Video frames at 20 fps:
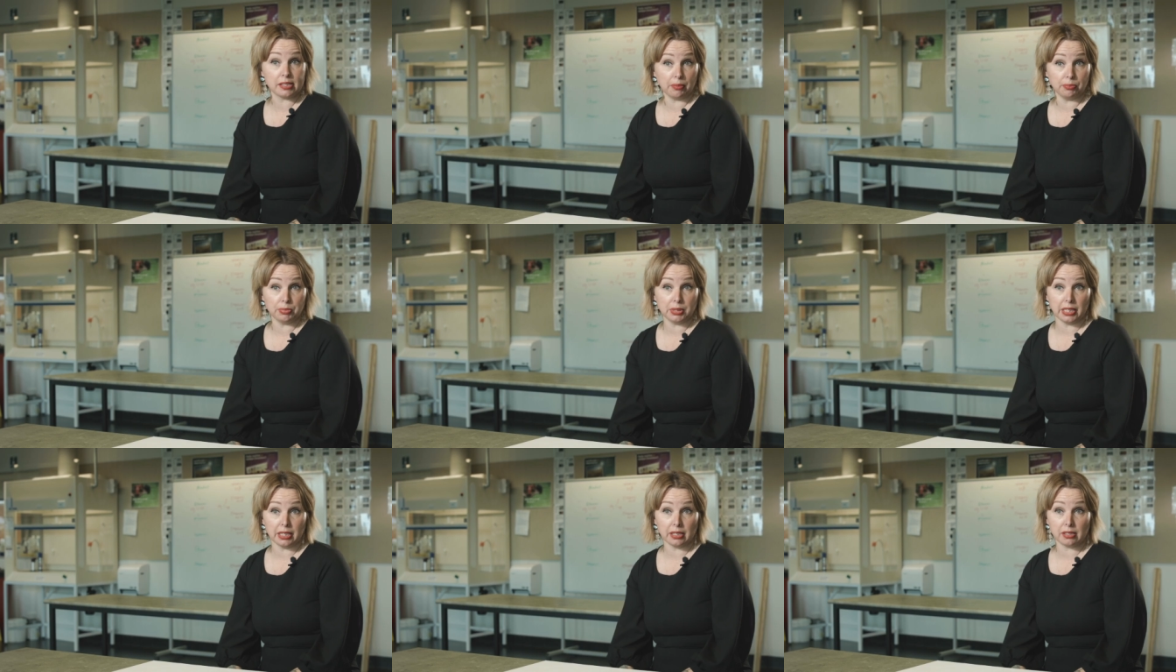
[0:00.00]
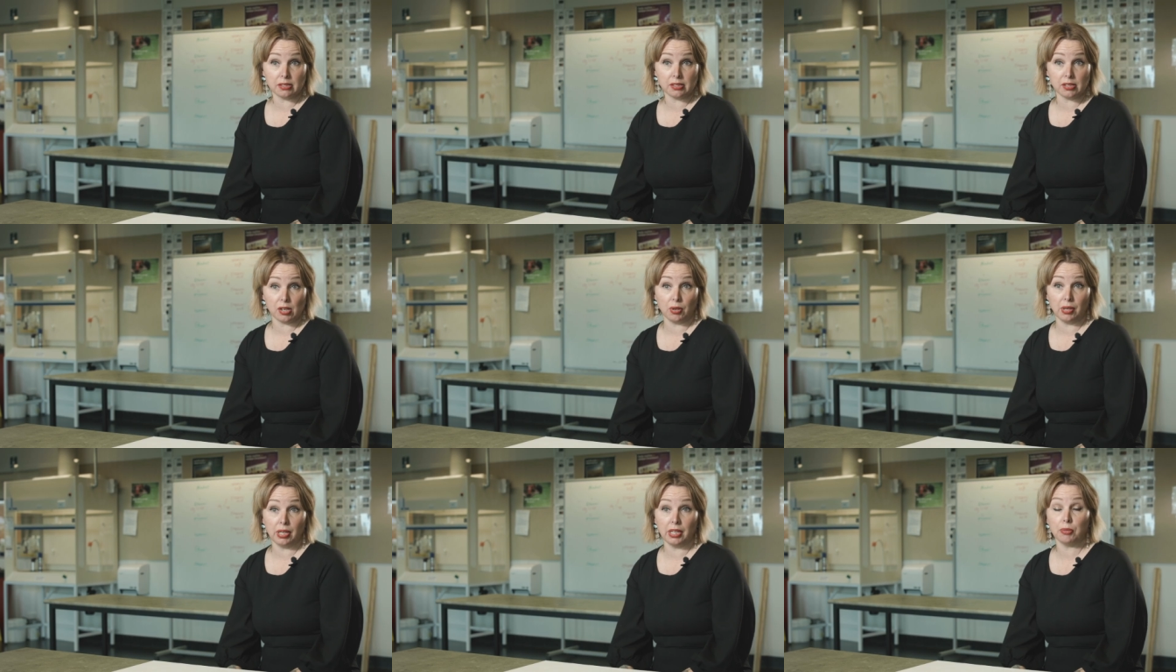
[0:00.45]
subjects.
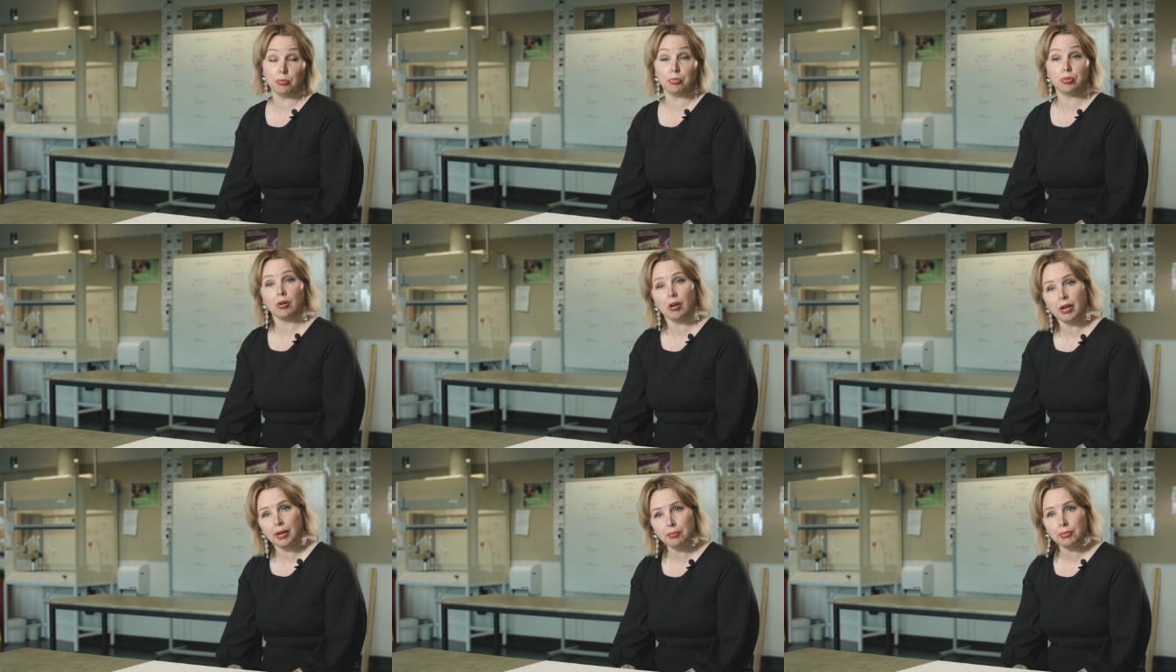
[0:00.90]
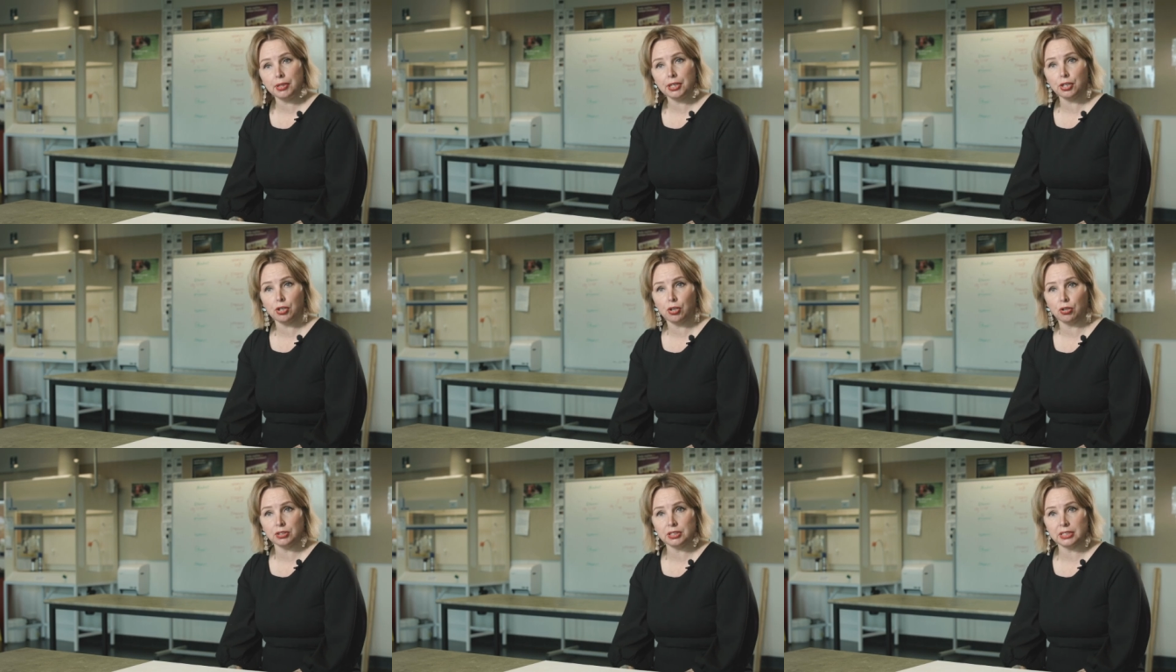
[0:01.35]
So in a primary
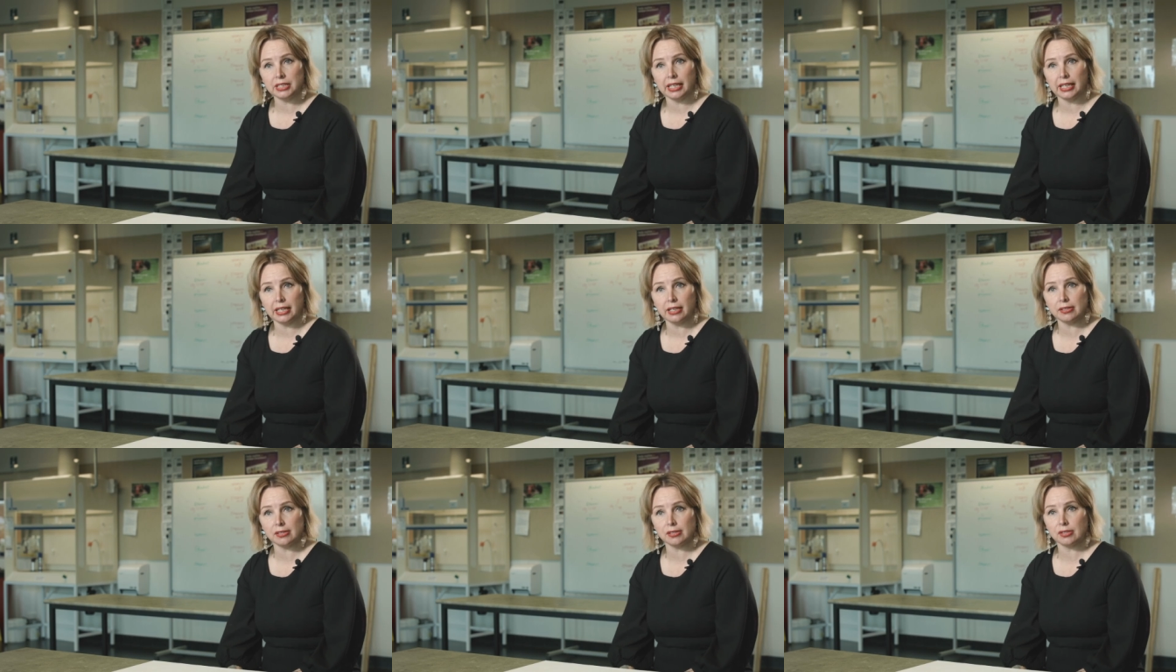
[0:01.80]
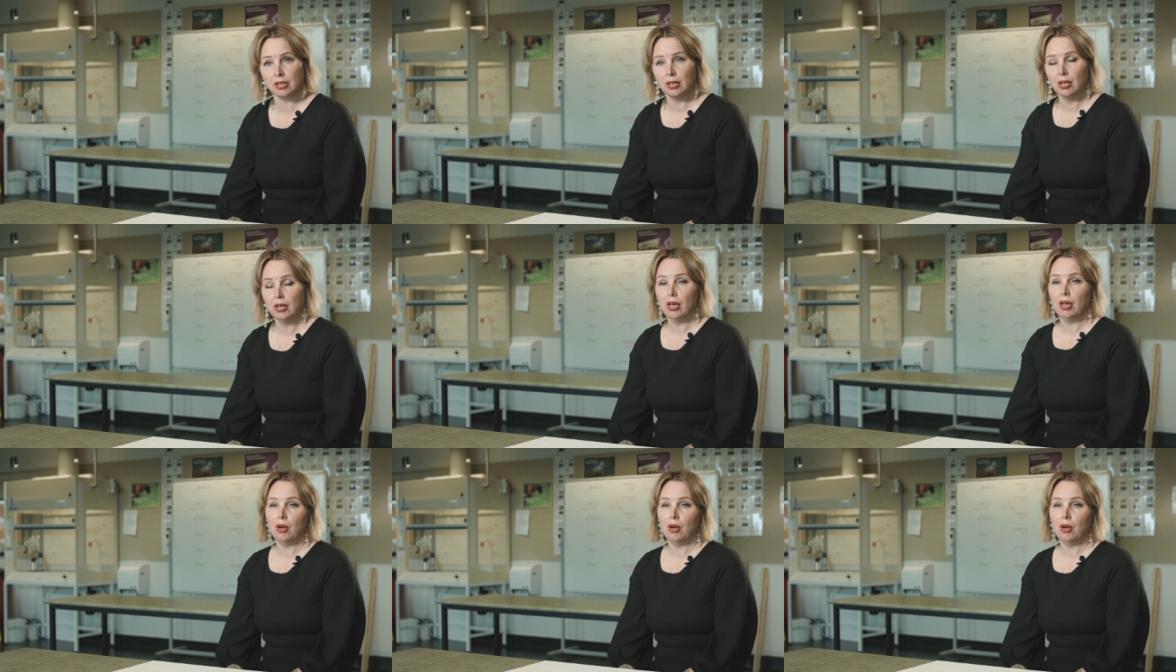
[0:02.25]
context,